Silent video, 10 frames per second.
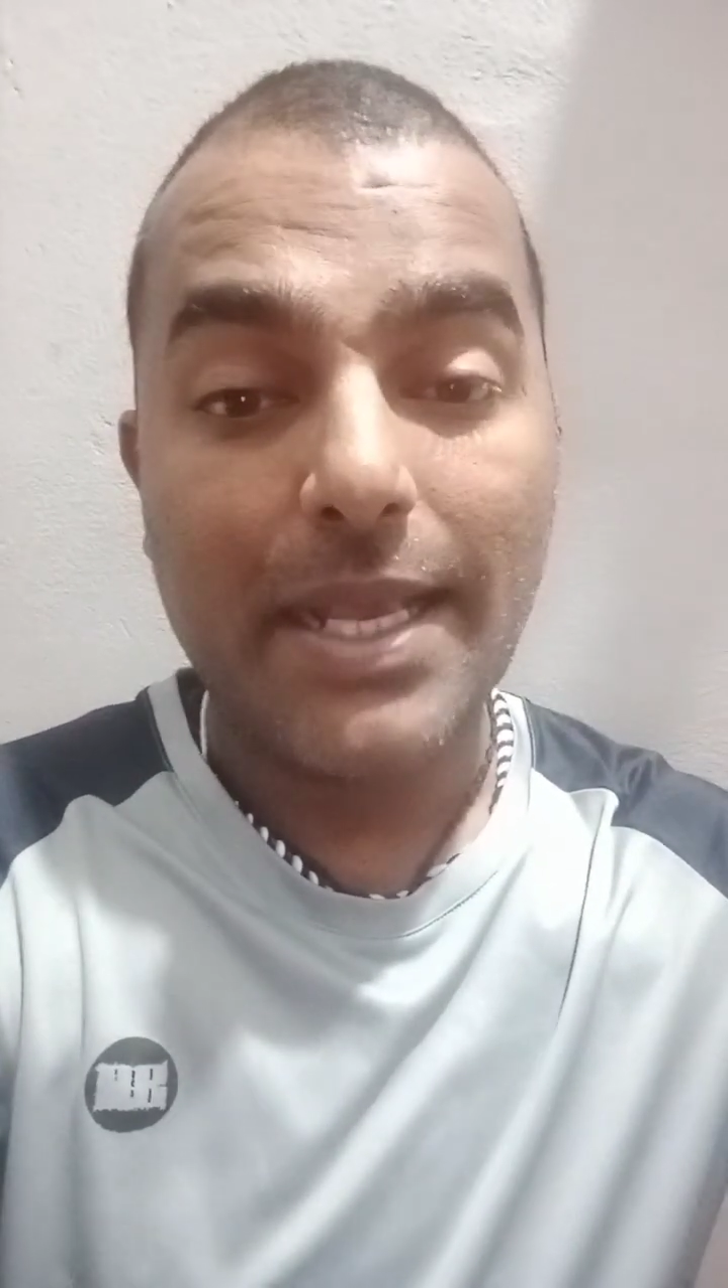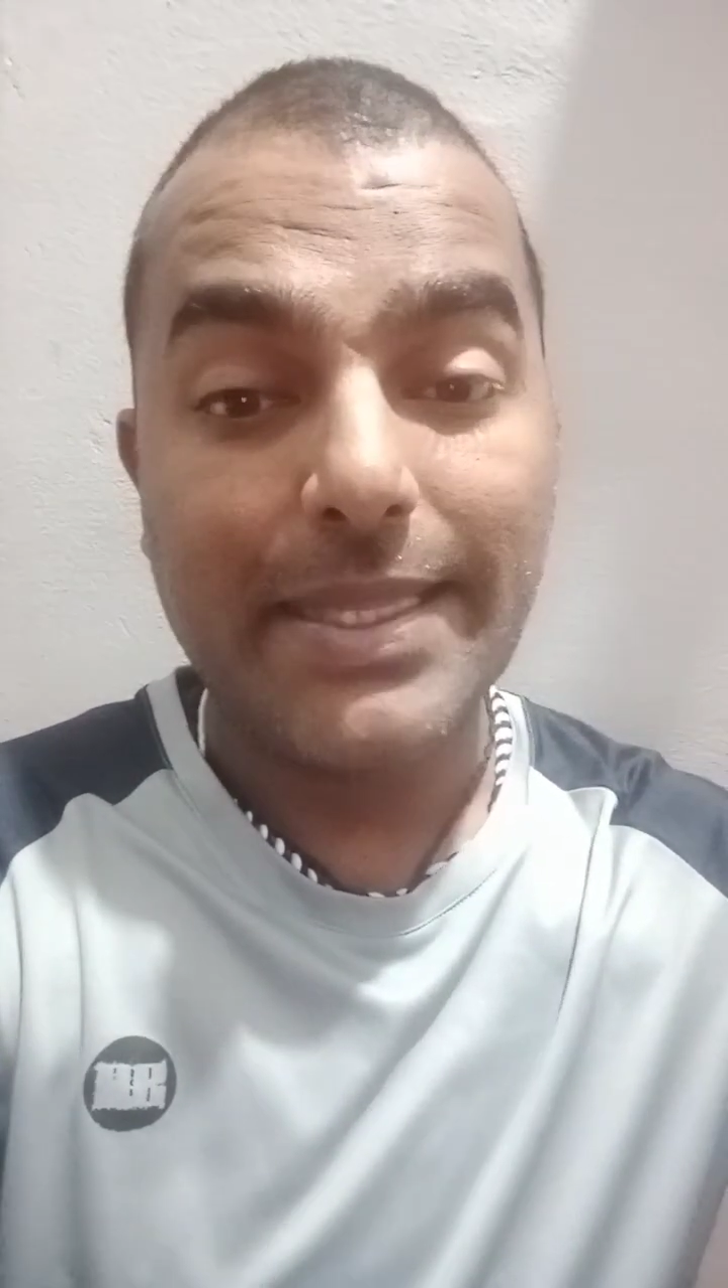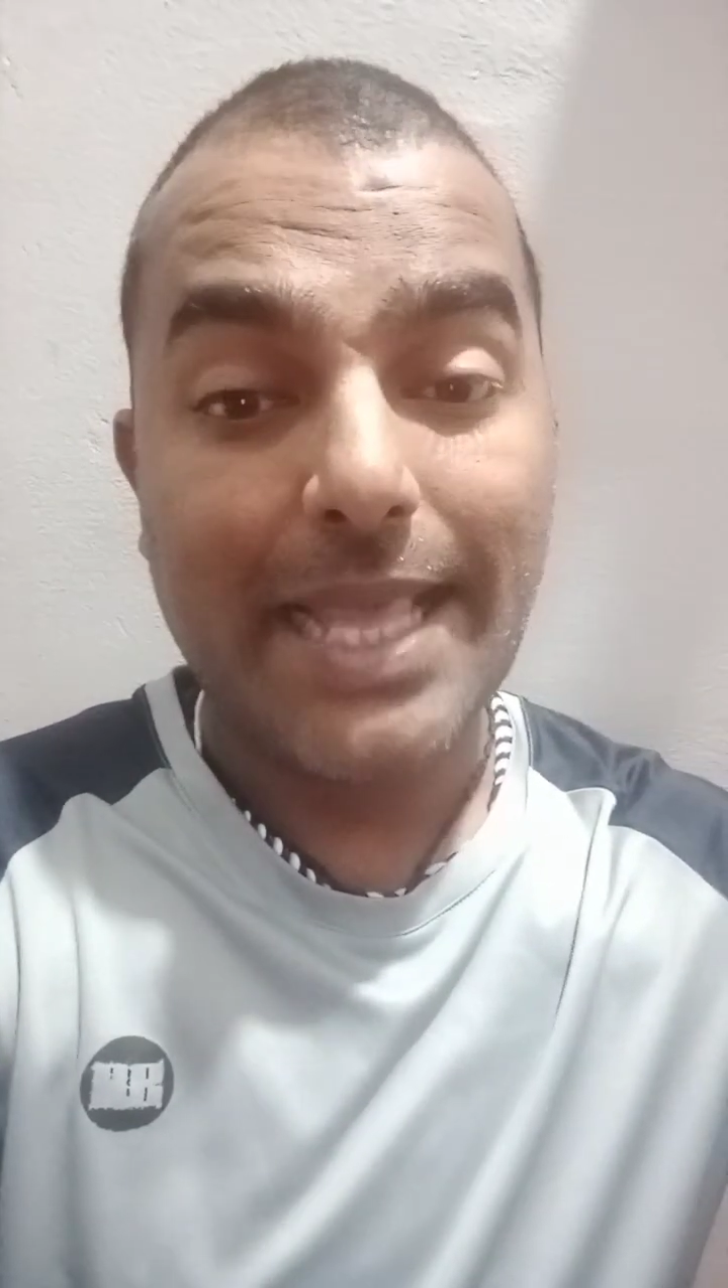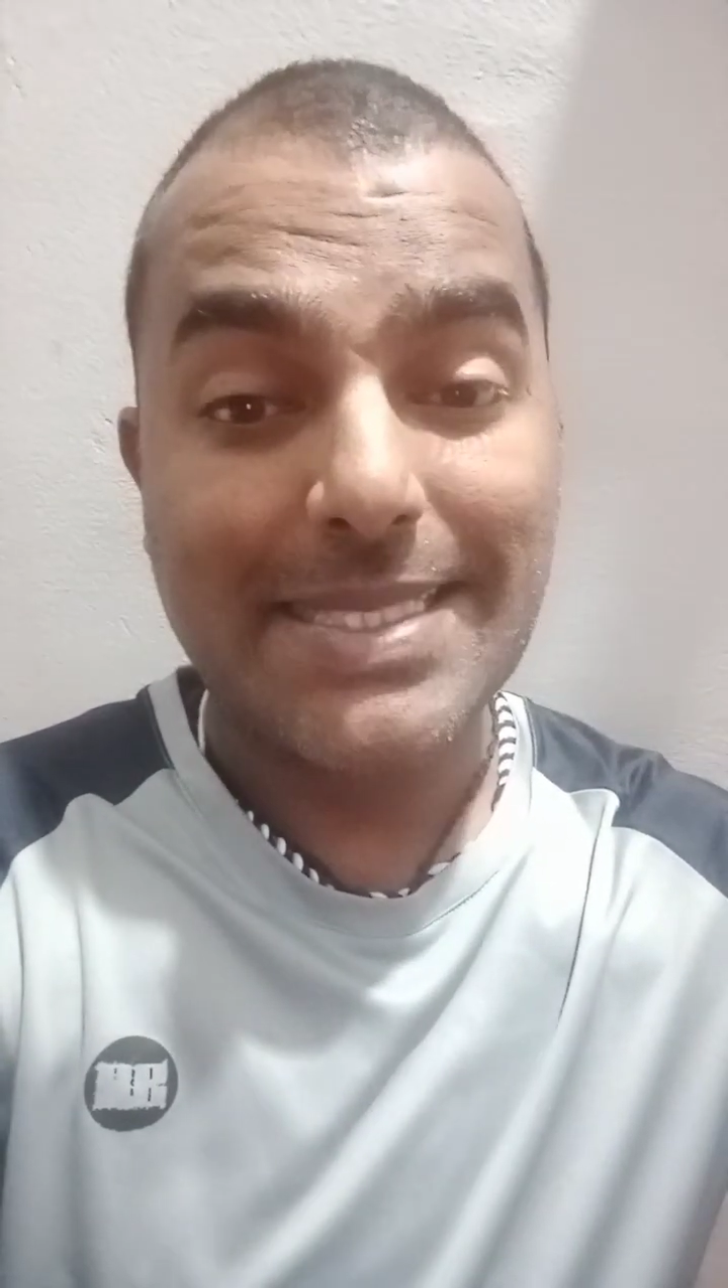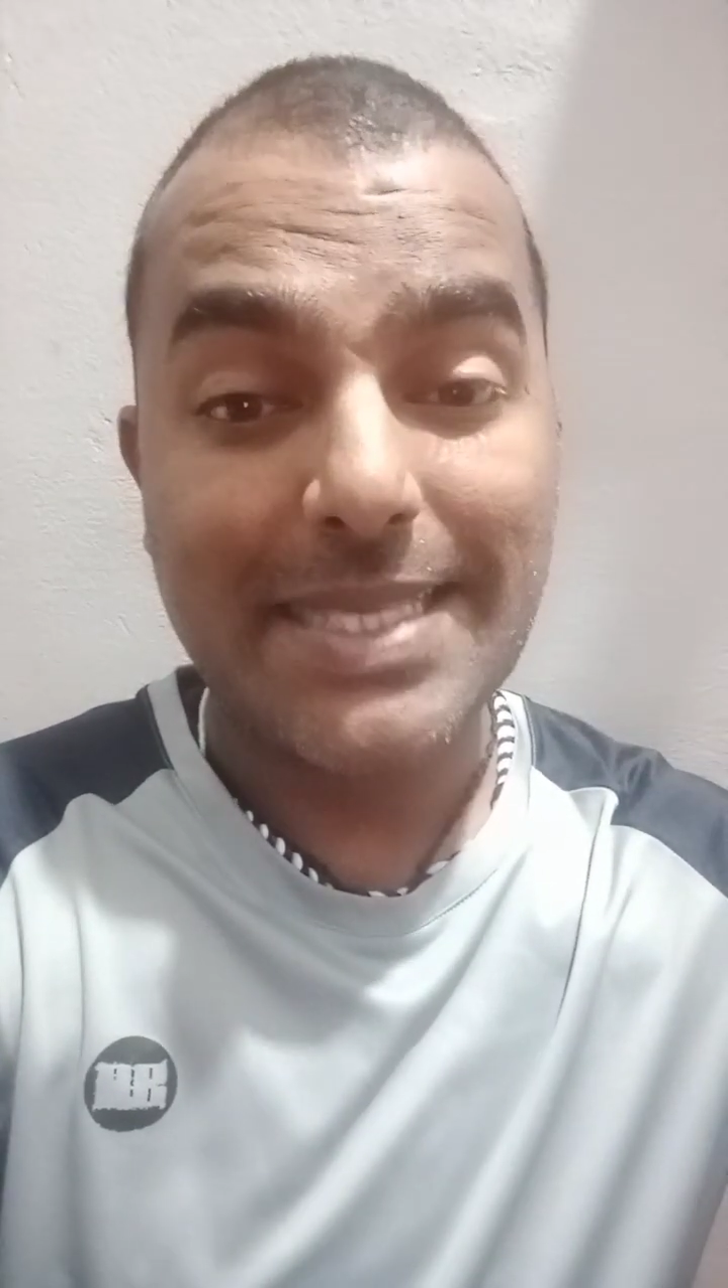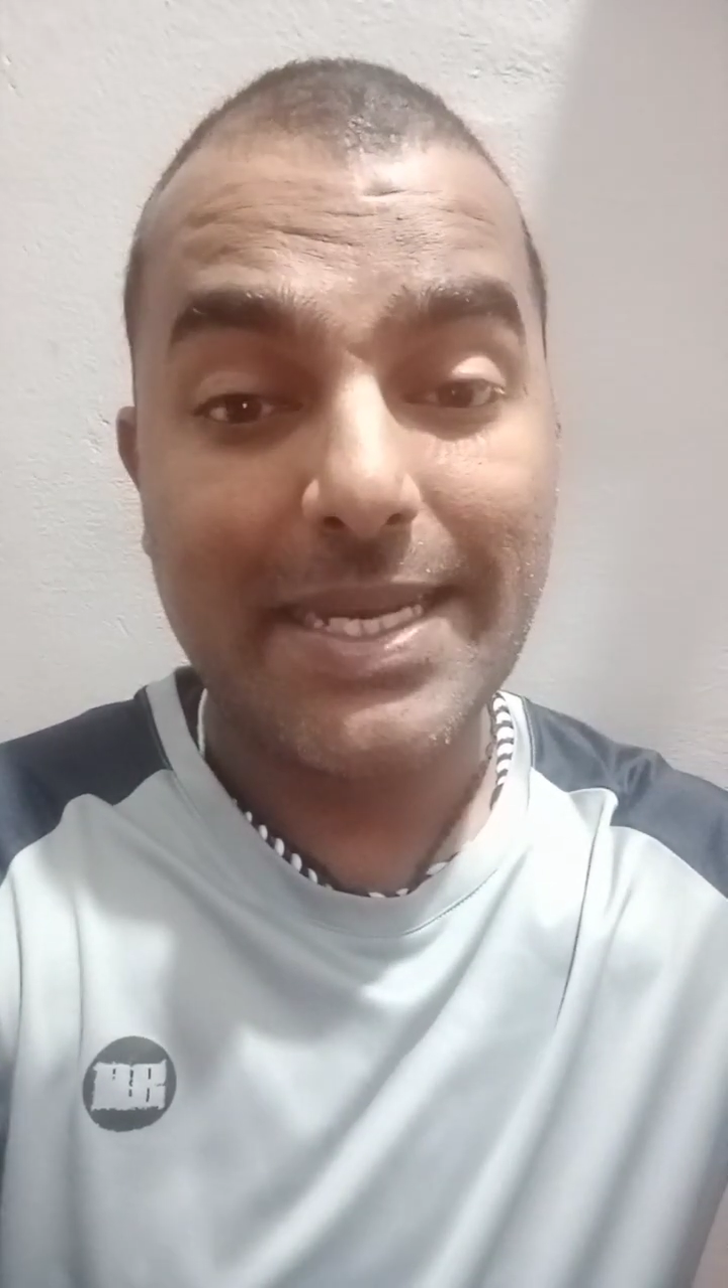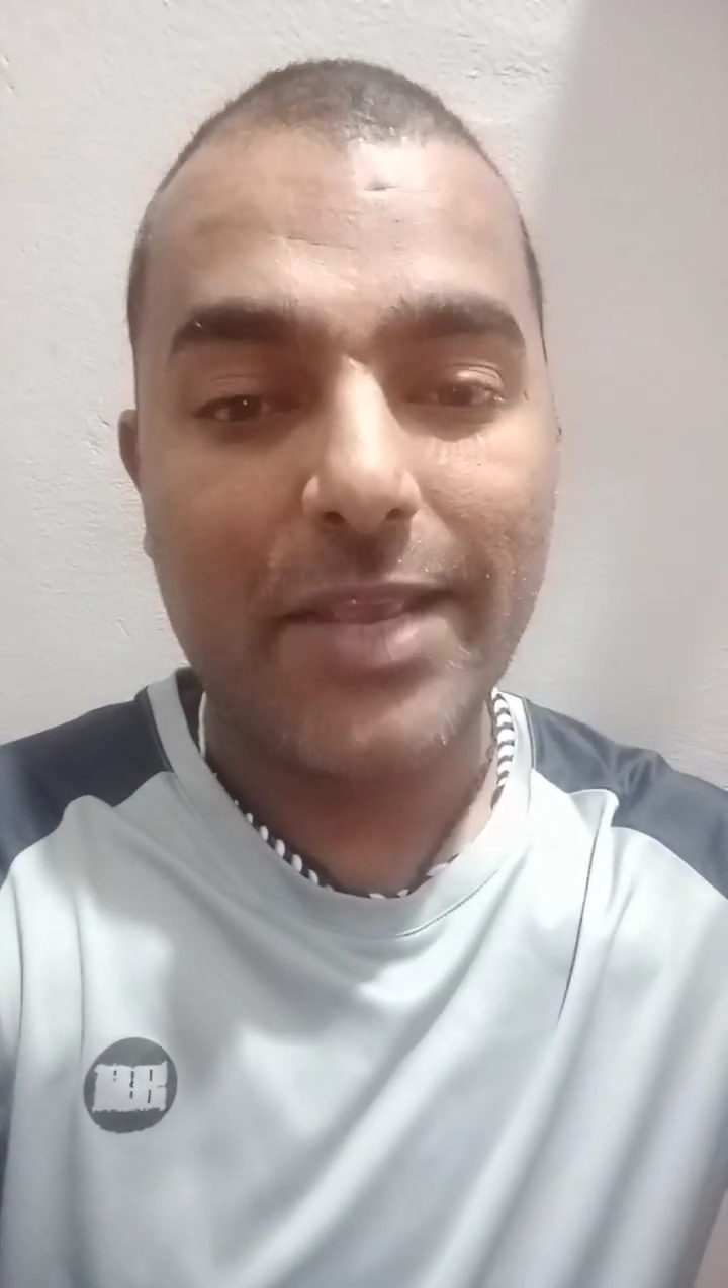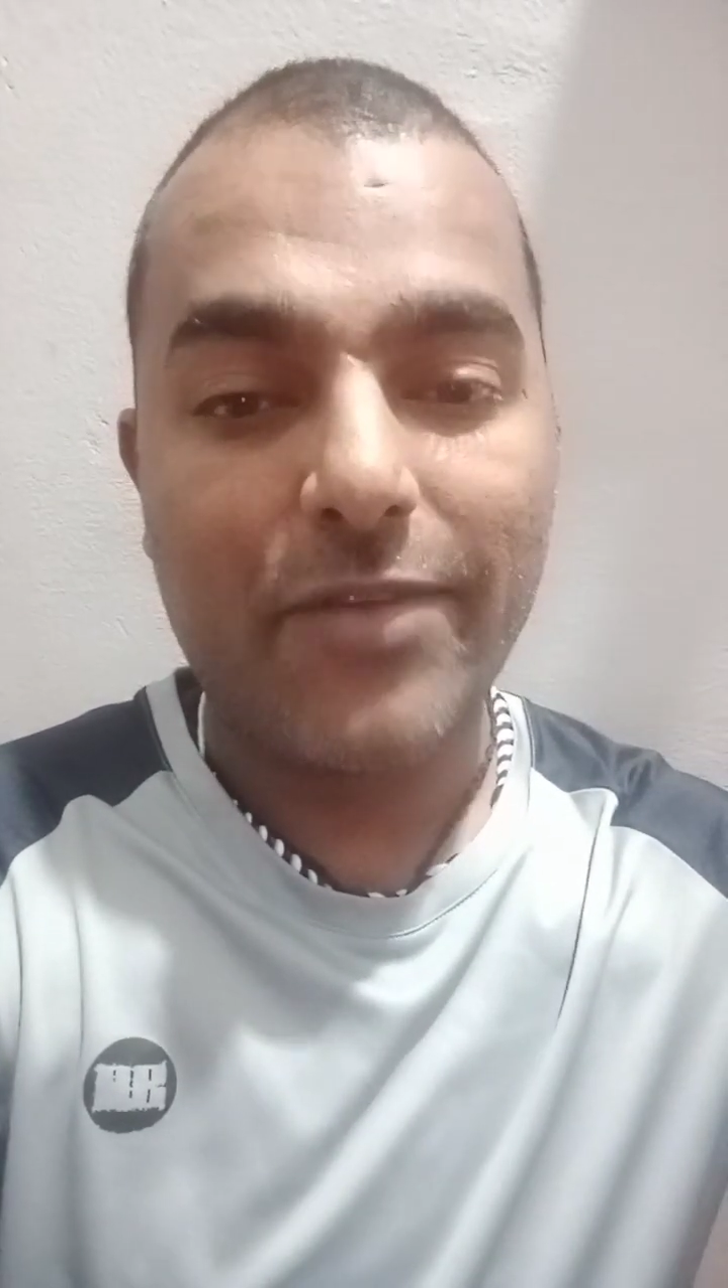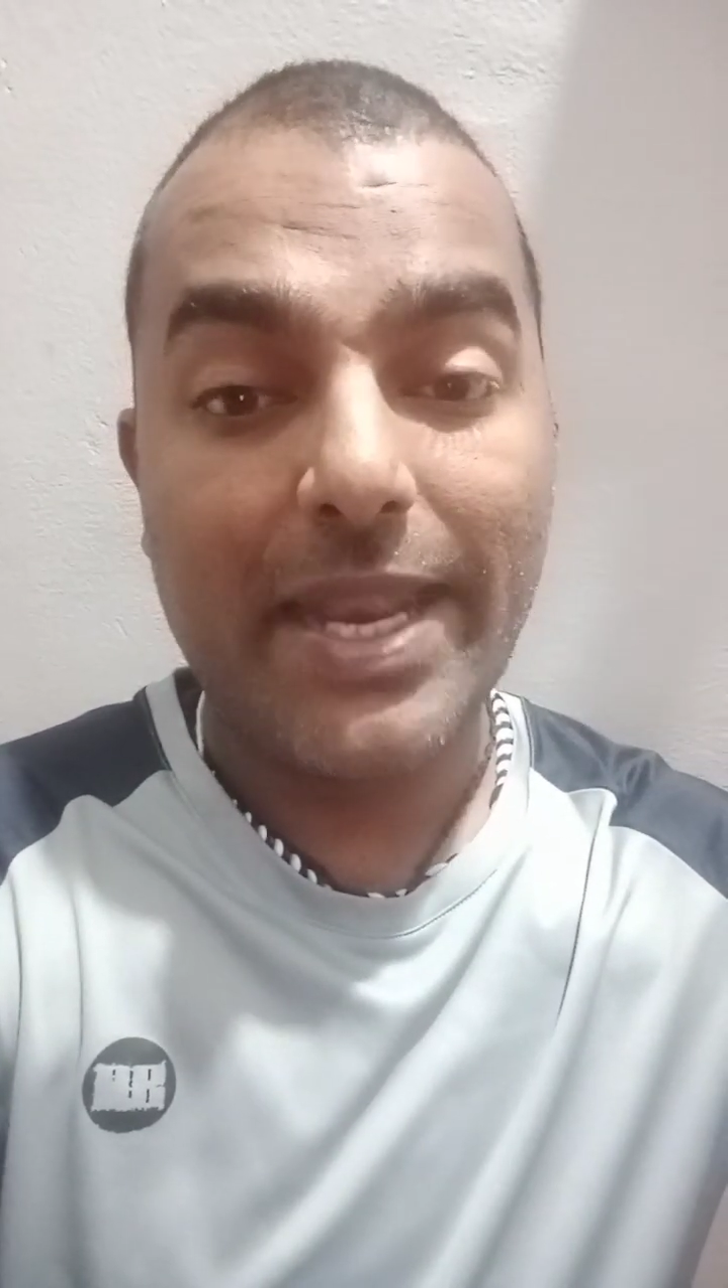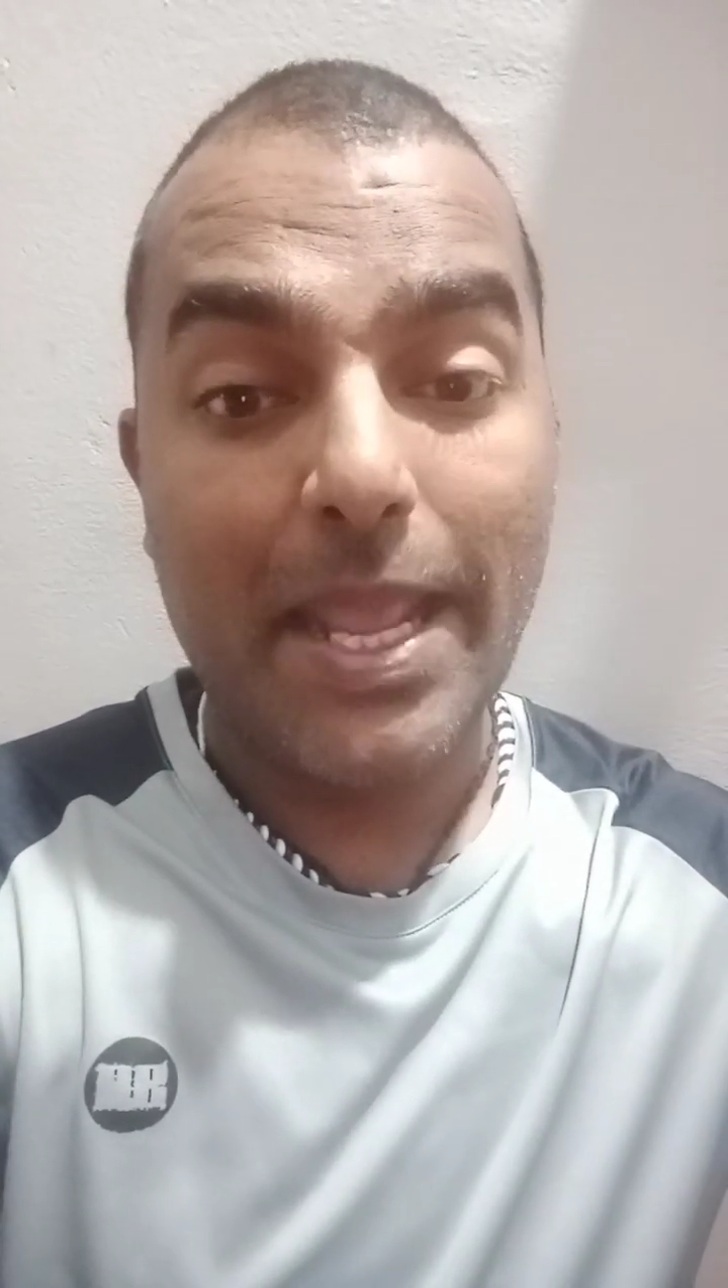That's the
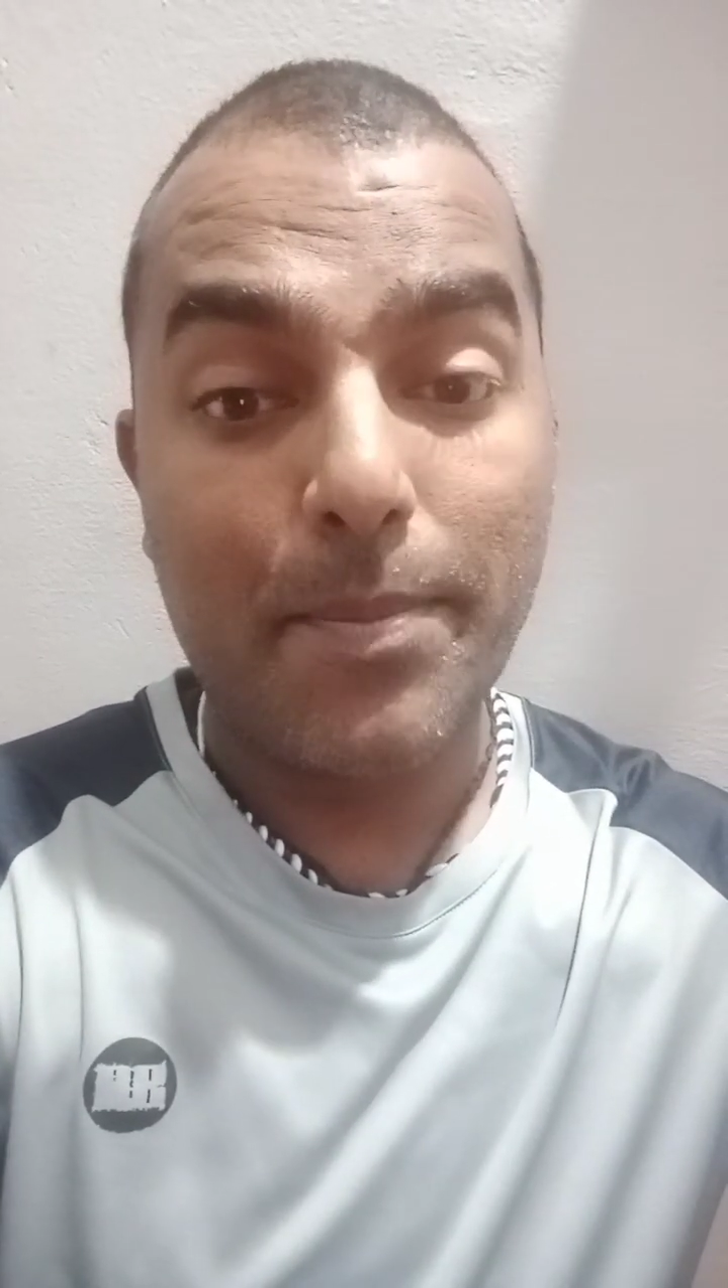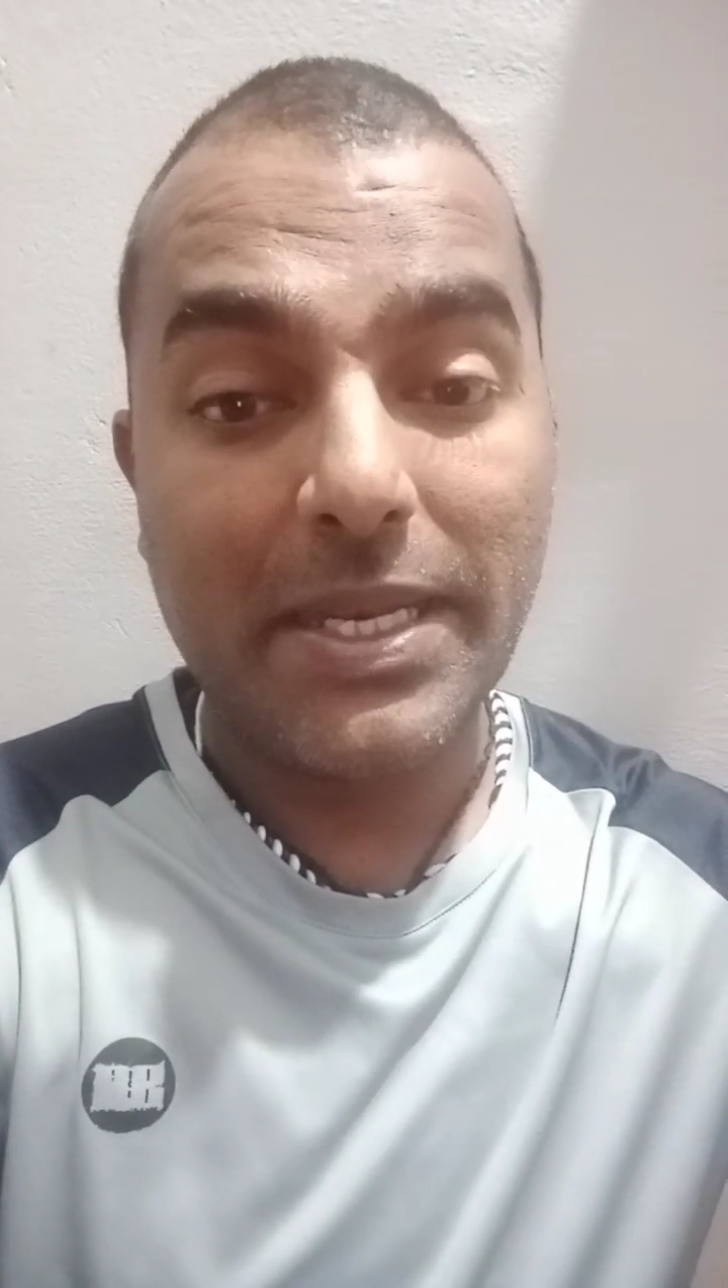day when AP